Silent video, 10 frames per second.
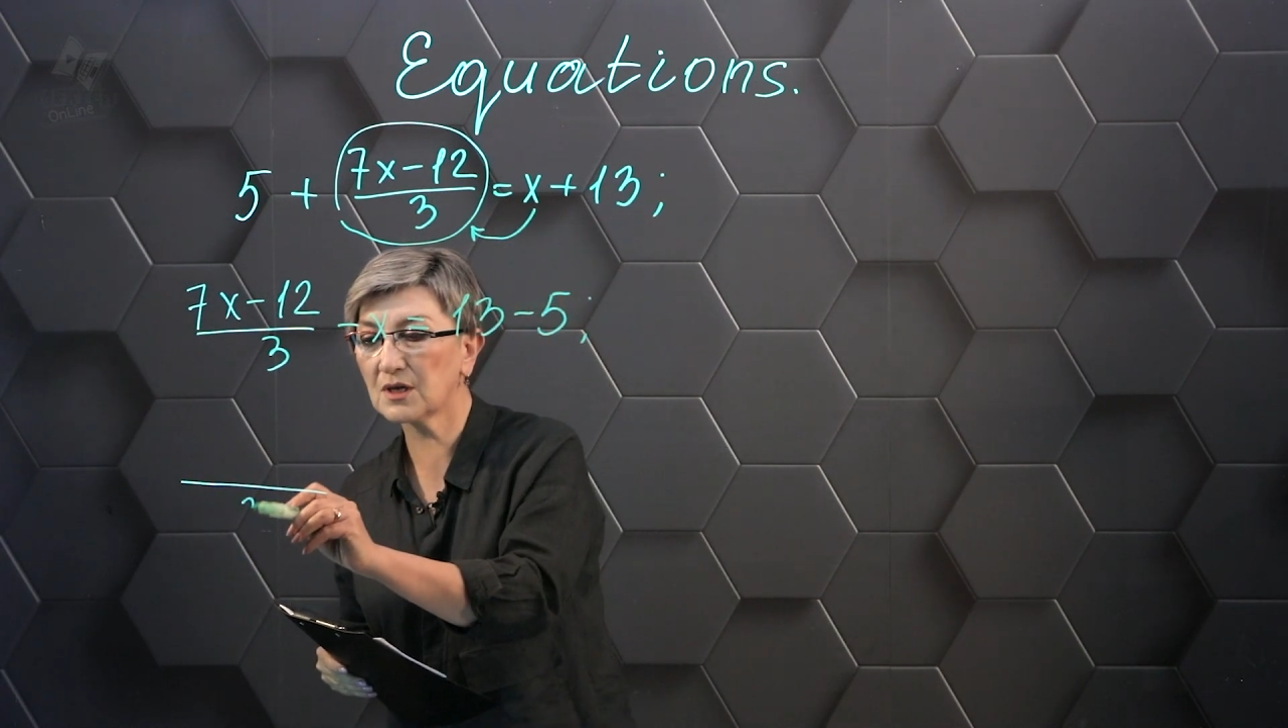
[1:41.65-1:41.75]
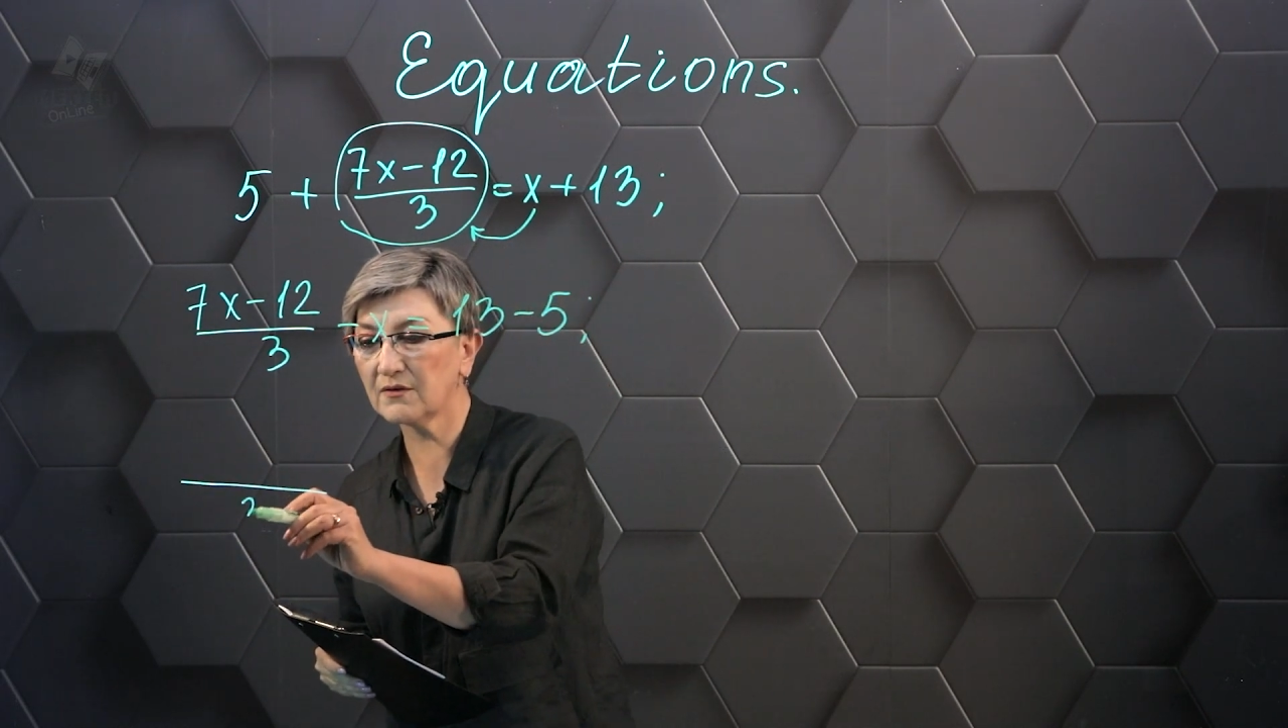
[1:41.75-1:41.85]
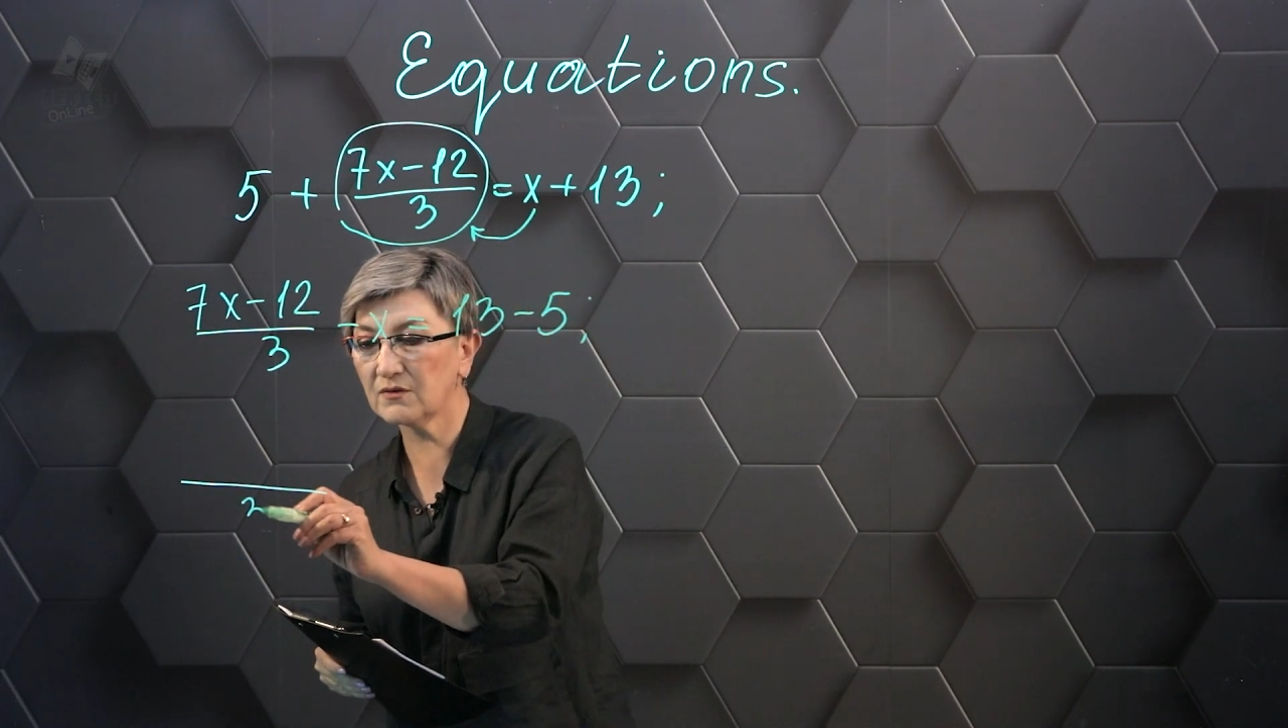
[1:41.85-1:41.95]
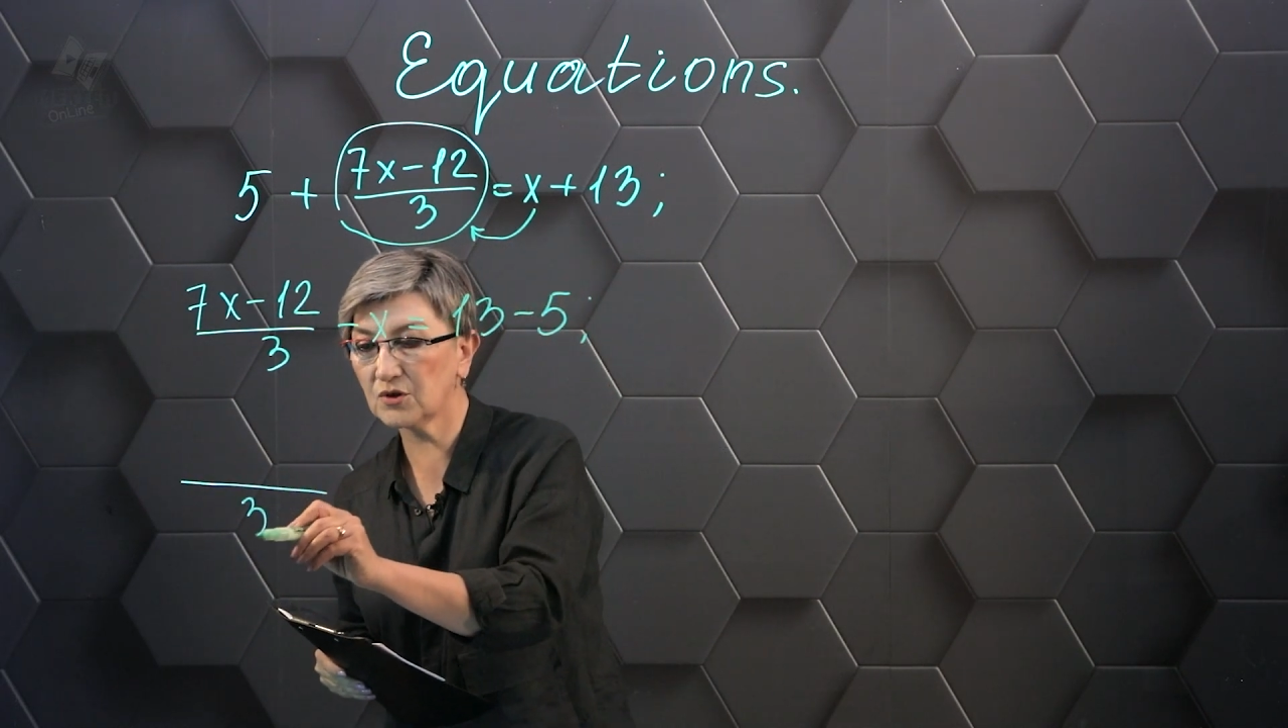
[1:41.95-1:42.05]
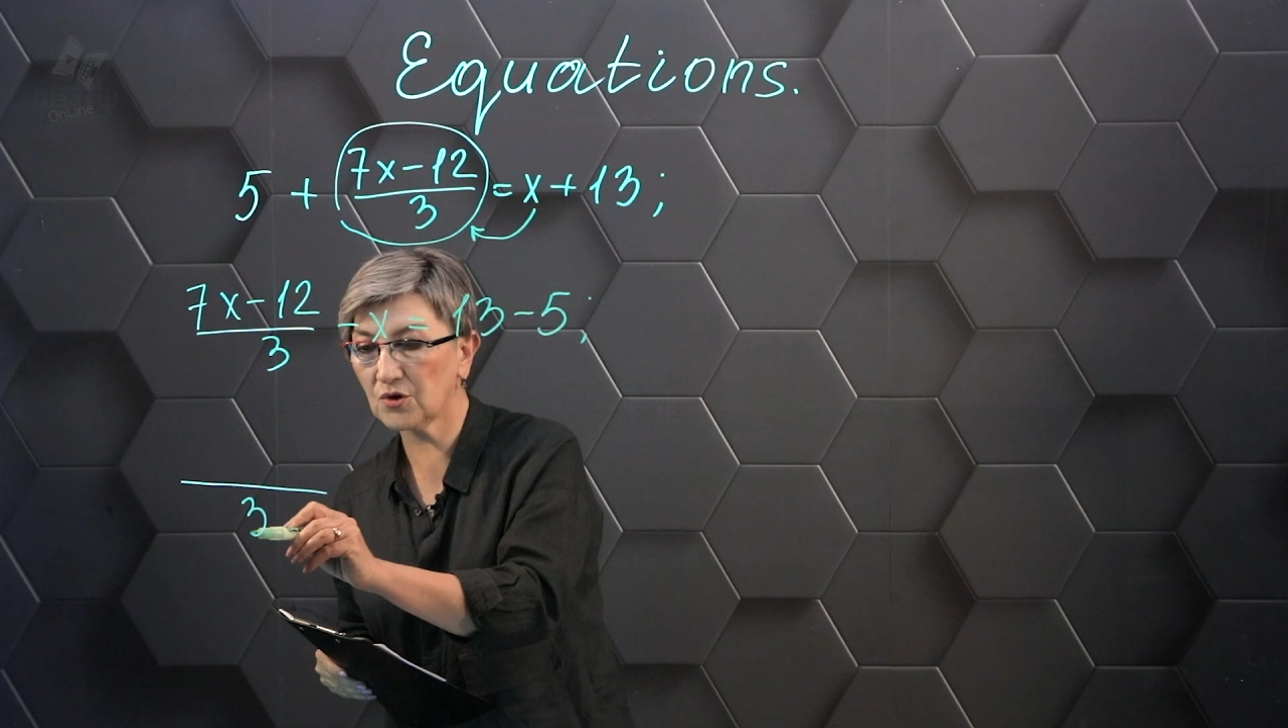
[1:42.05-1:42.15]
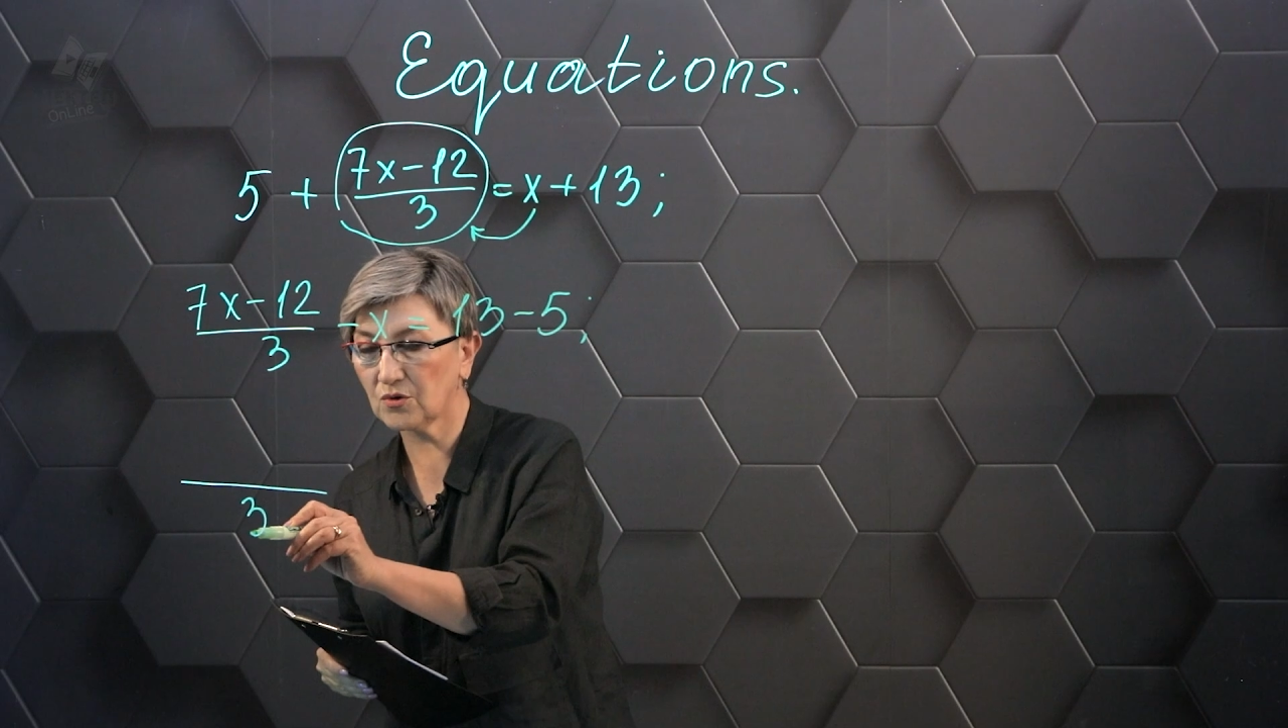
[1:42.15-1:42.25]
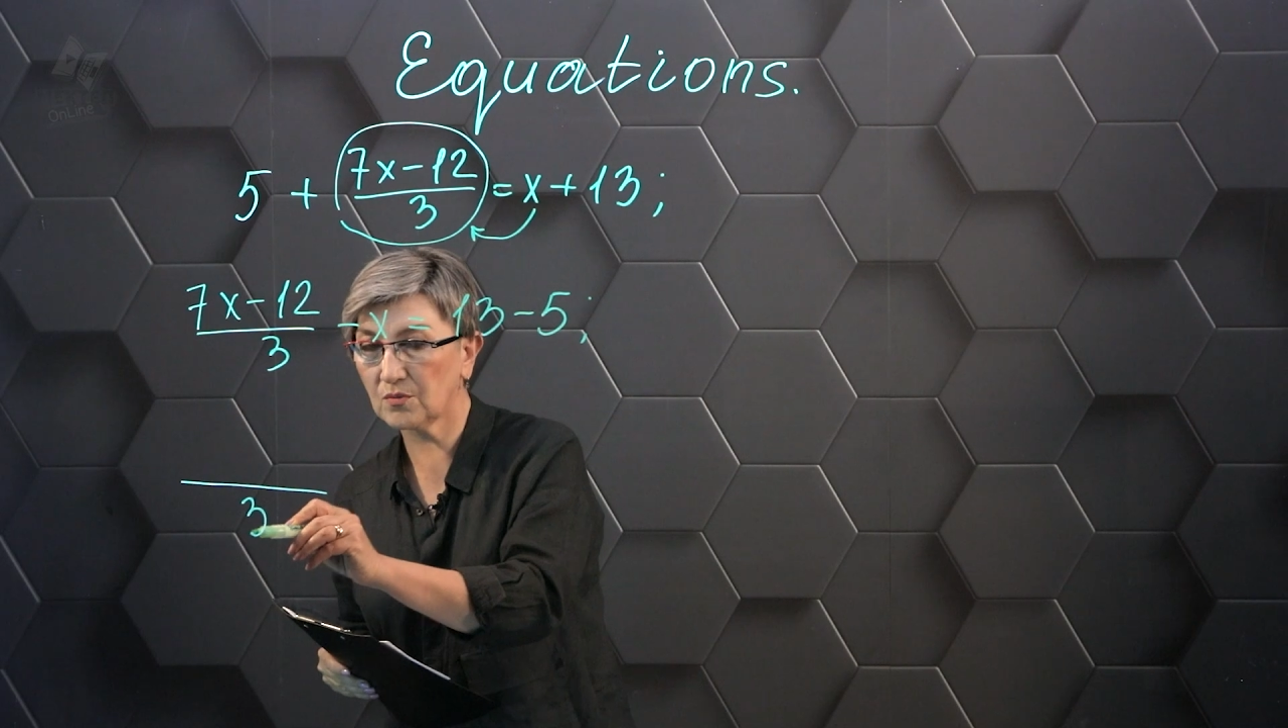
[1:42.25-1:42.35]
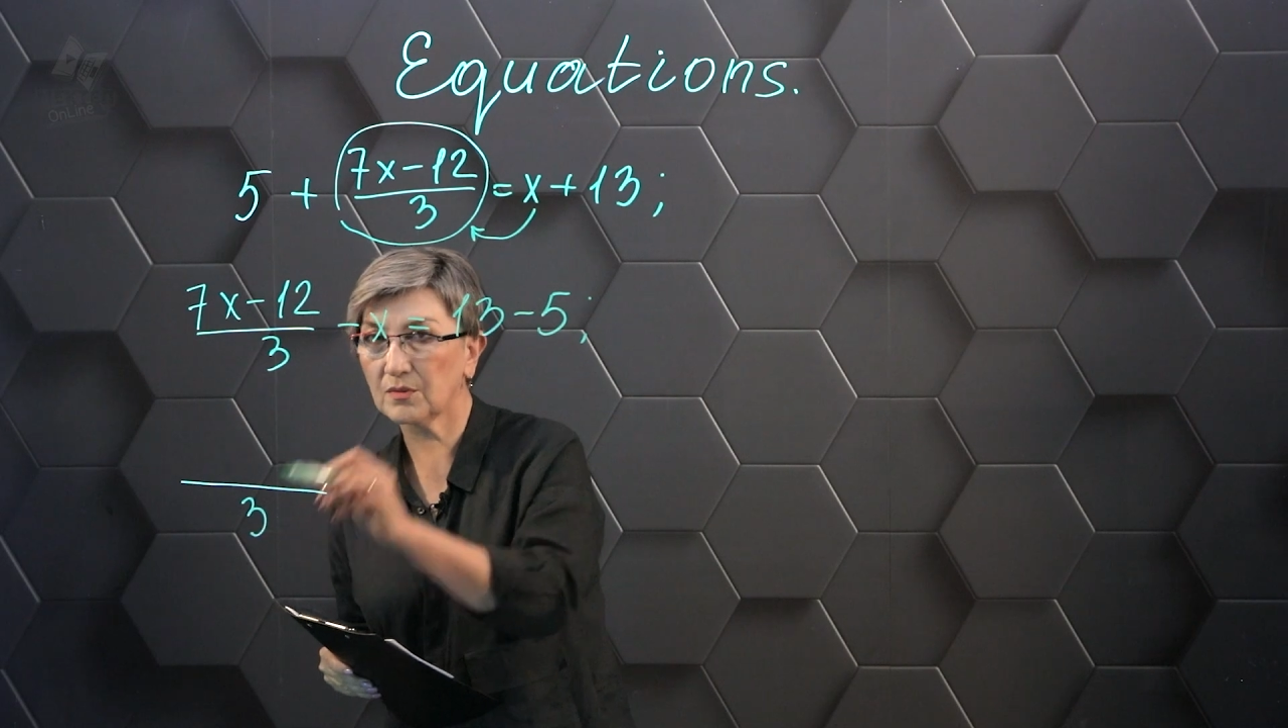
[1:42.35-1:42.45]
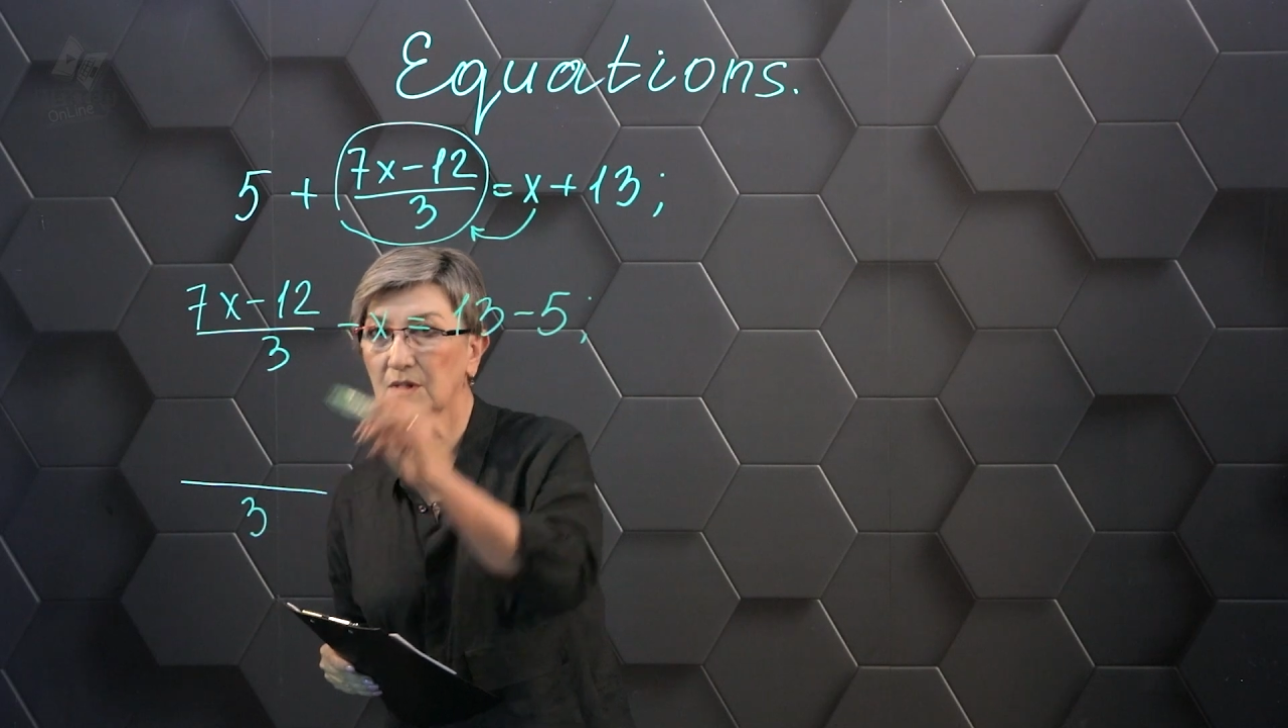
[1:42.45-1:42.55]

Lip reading: is 3.